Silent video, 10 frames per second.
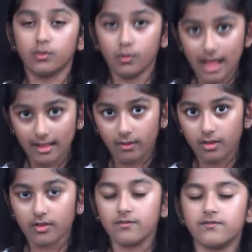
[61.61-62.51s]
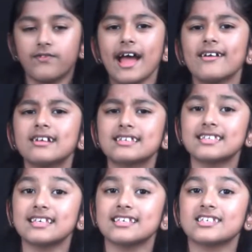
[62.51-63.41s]
Well,
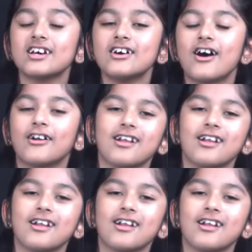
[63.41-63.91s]
viruses are